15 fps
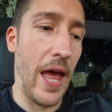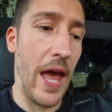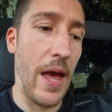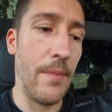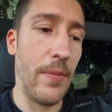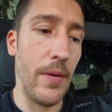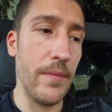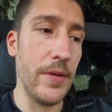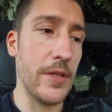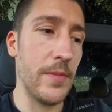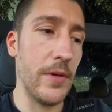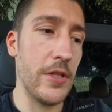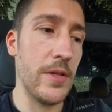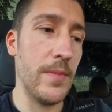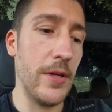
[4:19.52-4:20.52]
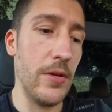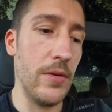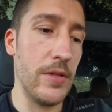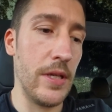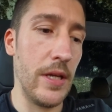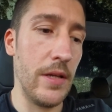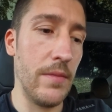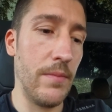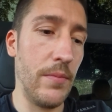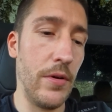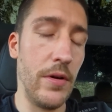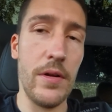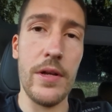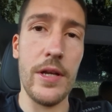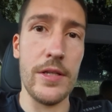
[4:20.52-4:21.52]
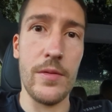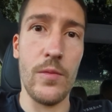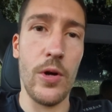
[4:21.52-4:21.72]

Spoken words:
air pump is supposed to be using, but isn't